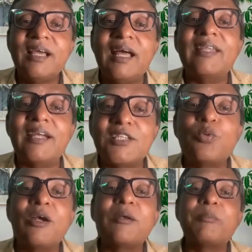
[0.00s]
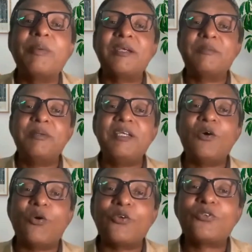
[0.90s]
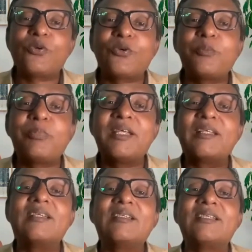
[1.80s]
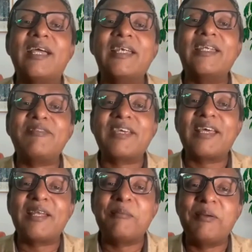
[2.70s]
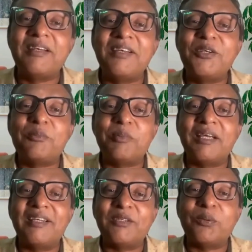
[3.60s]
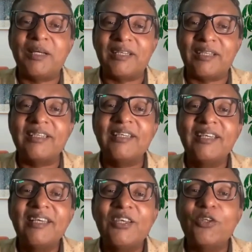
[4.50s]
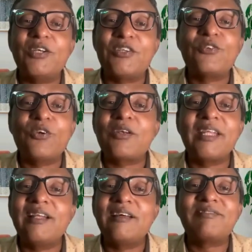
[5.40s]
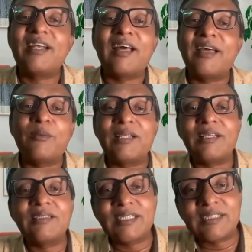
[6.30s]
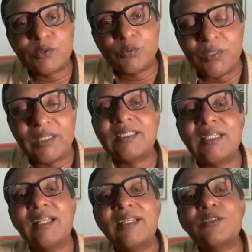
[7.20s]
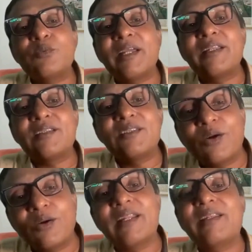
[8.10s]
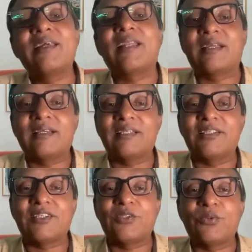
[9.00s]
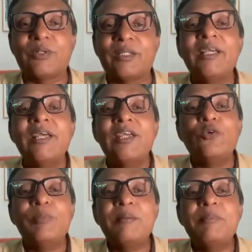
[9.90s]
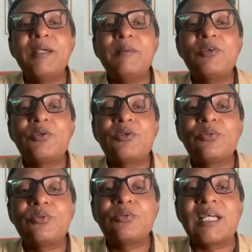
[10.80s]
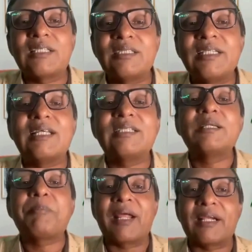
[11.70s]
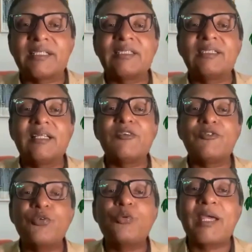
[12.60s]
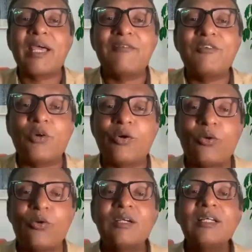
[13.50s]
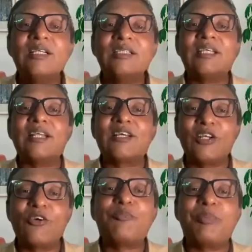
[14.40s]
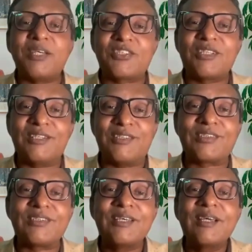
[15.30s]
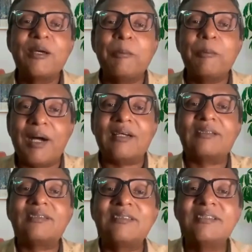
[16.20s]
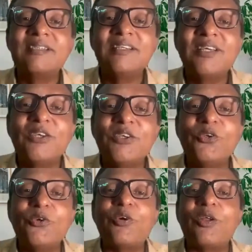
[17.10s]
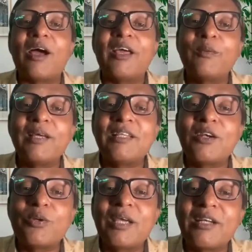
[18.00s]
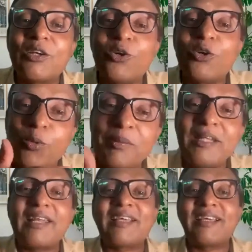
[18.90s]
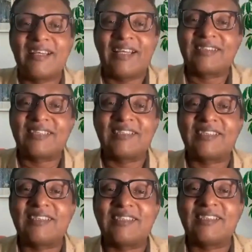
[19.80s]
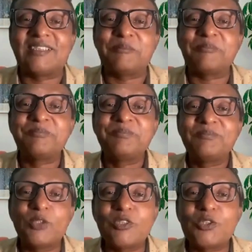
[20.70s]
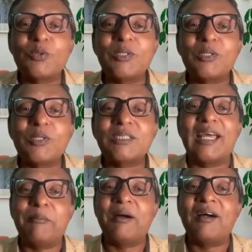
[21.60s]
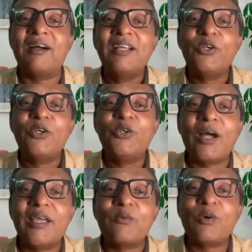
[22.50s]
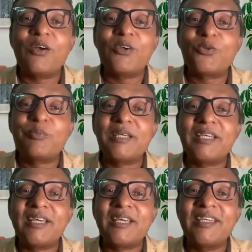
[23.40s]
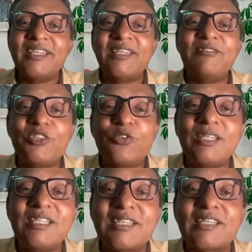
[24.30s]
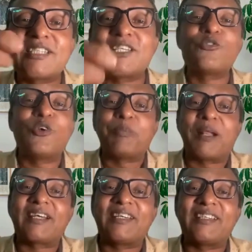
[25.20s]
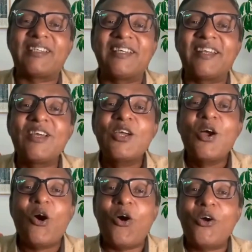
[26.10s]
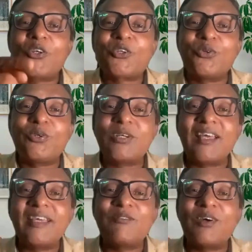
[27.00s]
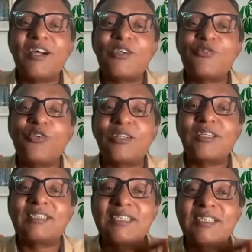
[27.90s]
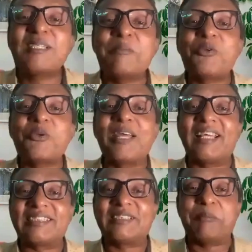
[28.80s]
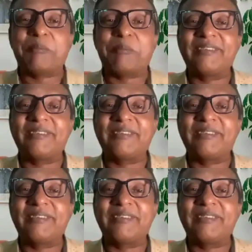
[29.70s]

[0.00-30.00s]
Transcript: And that is what made me also to bring this scientific element into my inquiry. It is not enough that Ayurveda just works, and that is why it is not getting recognition today. You may be able to succeed as a practitioner, you may have your own circle of patients, but for Ayurveda to get globally recognized as a system. So this was the dilemma. Do I want to be an individually successful practitioner, or should I work for the system to get accepted?